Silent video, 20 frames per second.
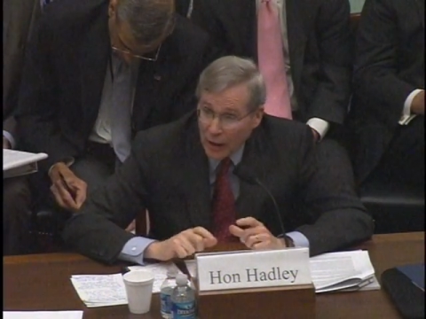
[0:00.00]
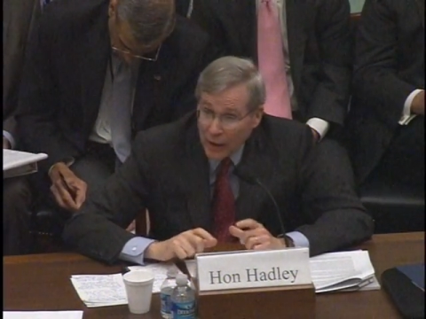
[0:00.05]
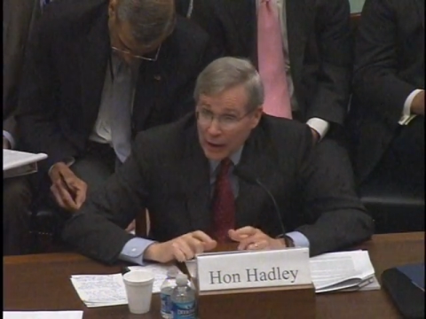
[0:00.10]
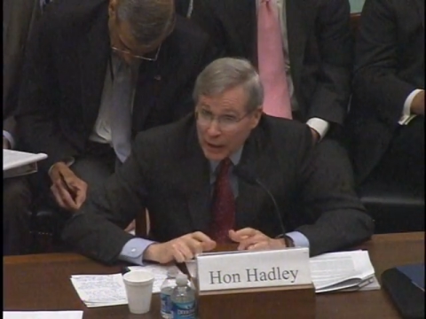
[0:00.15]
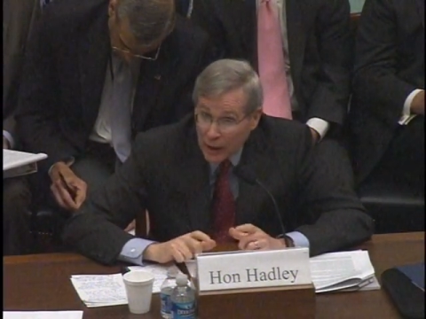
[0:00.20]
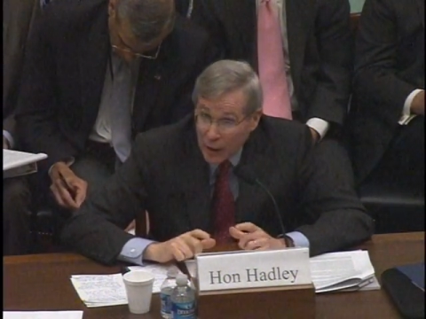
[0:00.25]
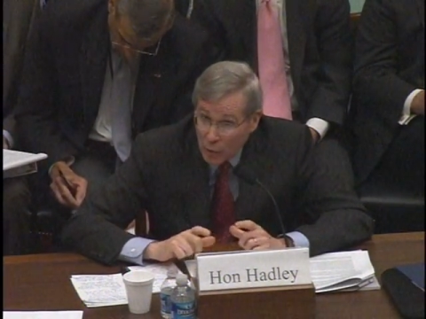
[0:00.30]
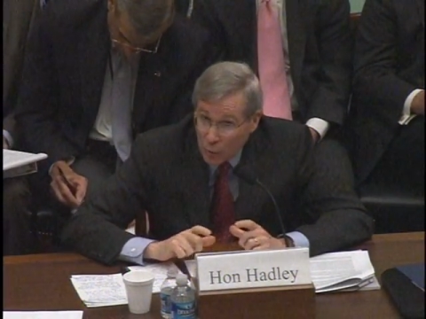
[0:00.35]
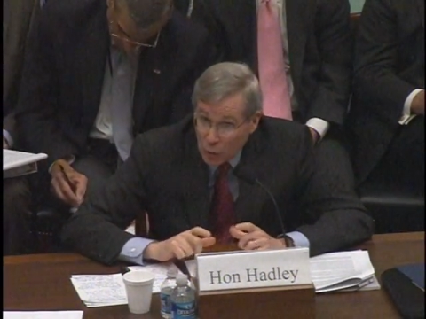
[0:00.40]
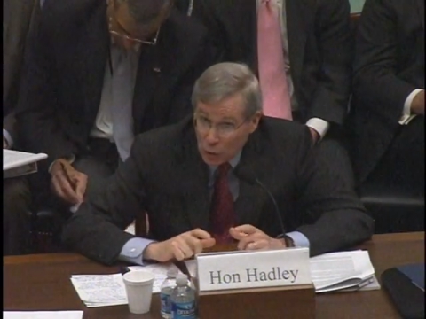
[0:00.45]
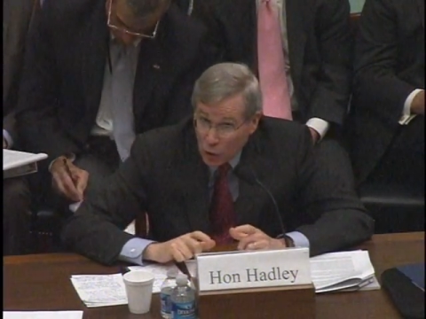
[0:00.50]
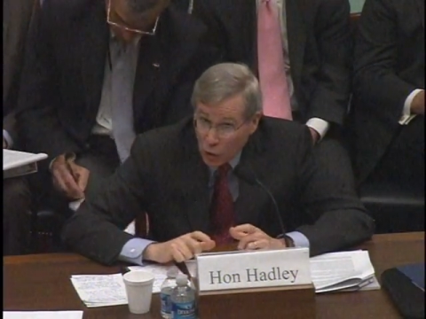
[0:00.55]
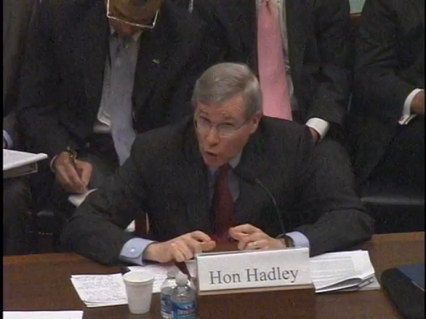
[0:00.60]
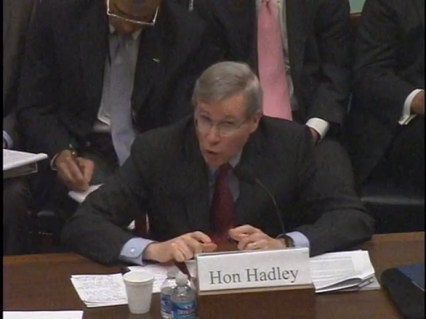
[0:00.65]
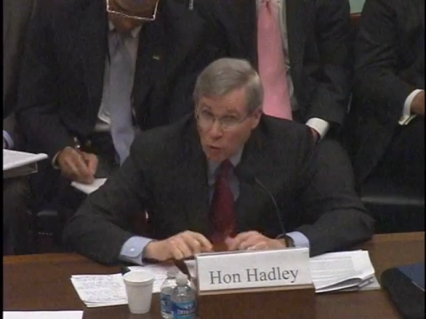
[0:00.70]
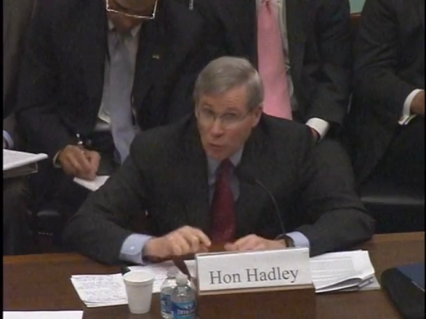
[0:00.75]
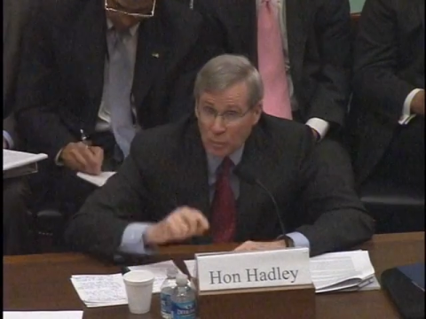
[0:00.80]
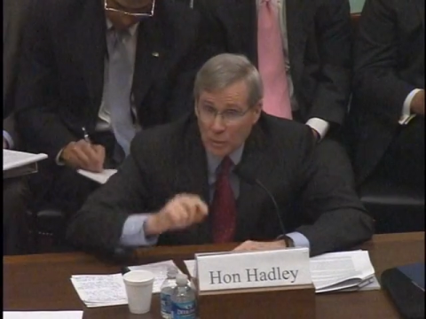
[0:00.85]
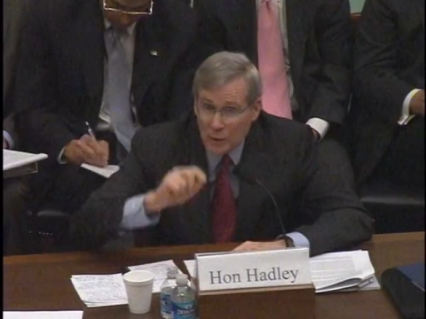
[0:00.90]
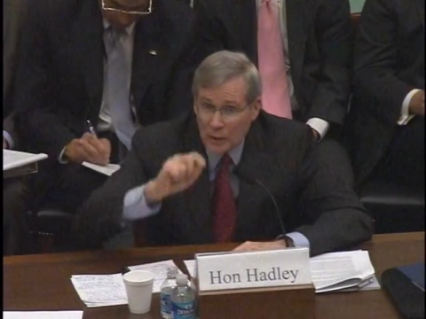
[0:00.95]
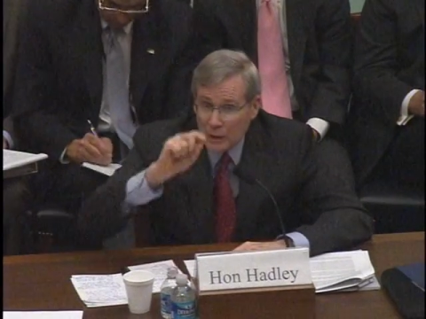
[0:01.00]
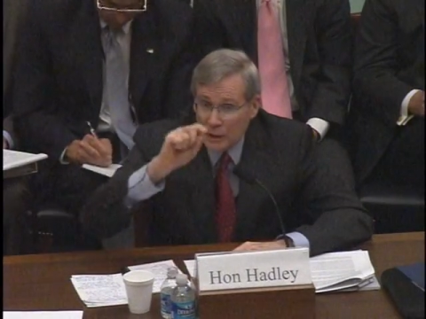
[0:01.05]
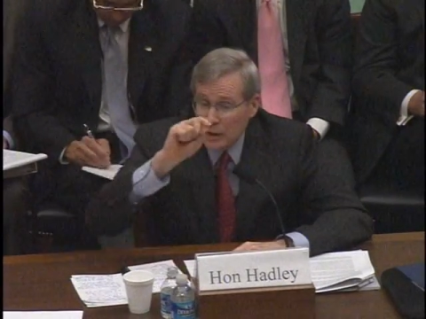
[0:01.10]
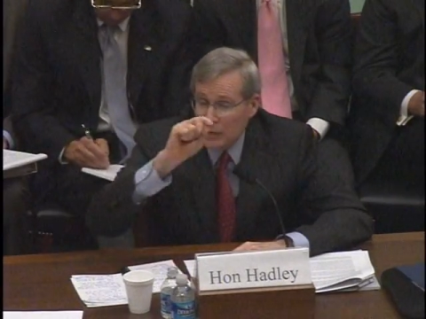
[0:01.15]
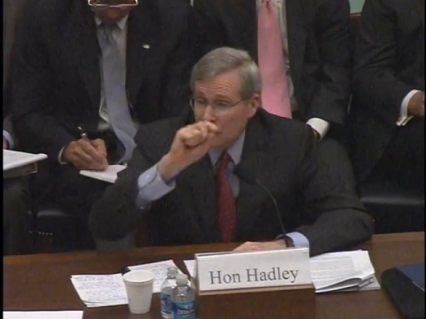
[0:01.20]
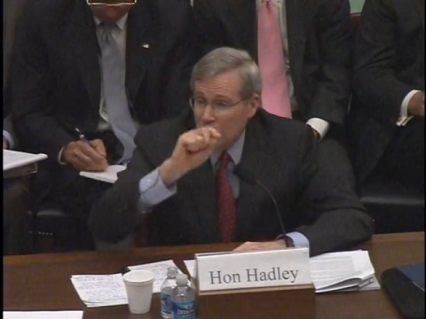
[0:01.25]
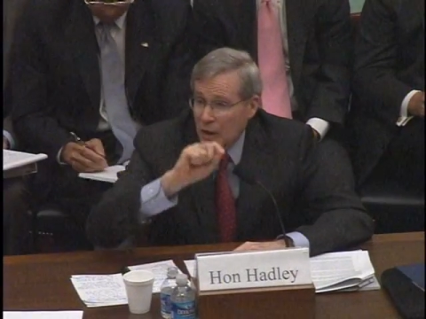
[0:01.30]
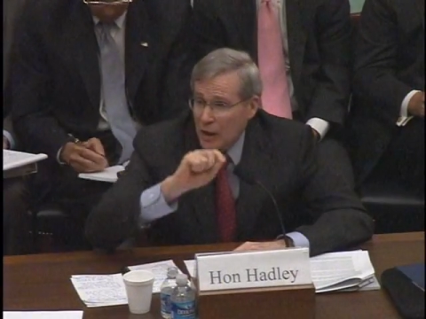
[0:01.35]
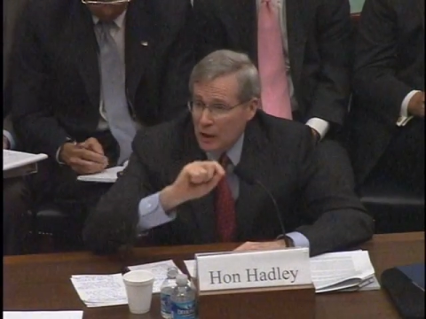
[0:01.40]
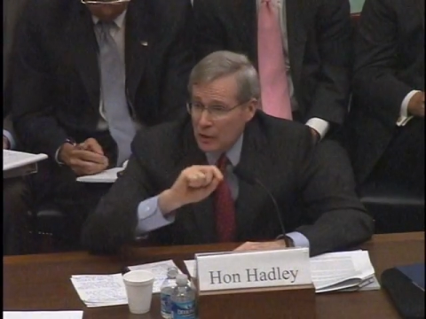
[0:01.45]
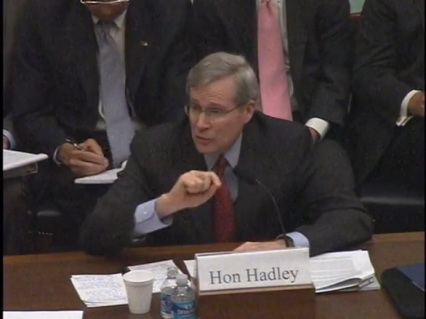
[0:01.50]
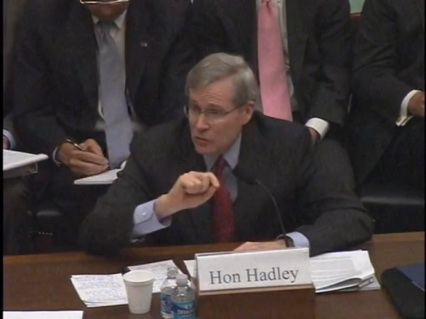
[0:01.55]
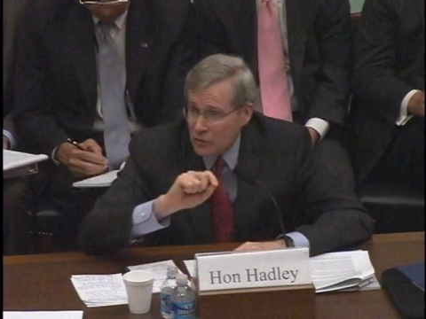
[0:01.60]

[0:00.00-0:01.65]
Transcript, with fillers: and I would hope it is on